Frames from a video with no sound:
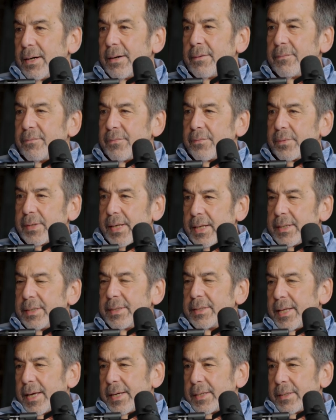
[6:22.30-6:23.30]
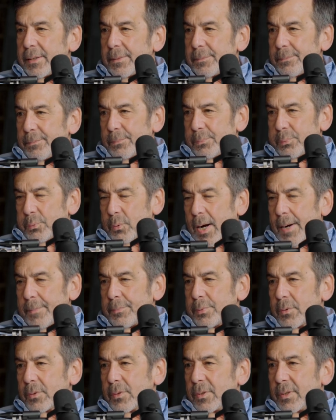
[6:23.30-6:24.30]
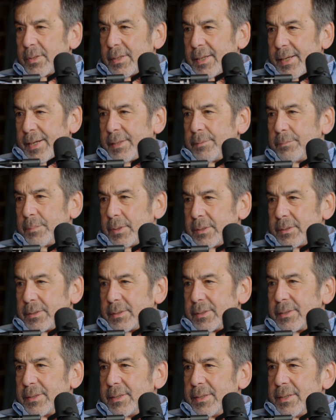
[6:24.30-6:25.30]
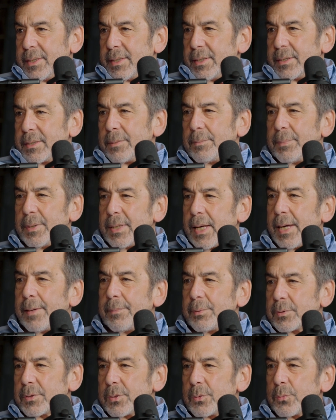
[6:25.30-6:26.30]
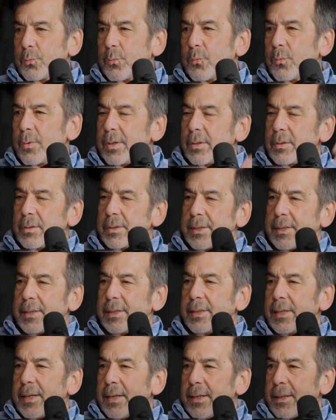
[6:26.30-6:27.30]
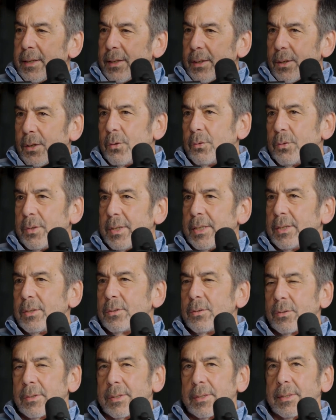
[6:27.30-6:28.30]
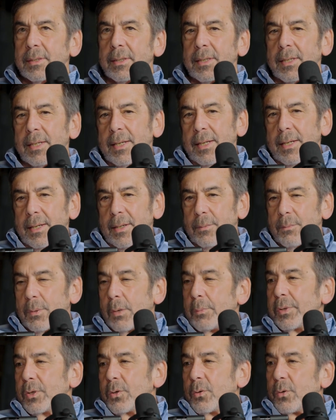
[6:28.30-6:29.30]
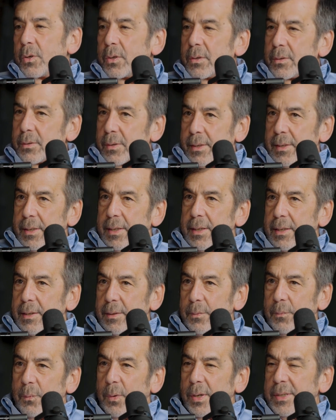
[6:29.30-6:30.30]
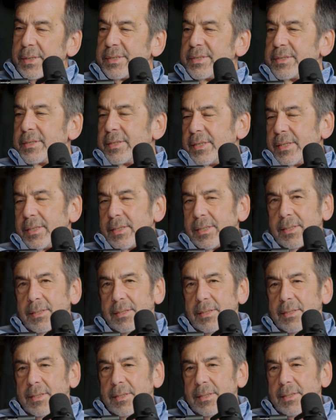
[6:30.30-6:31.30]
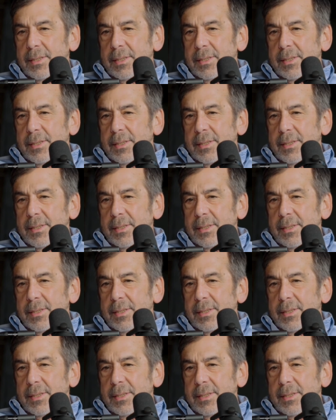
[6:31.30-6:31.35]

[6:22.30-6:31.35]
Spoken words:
of getting that proper alignment to be able to really hone in on what we call, what is the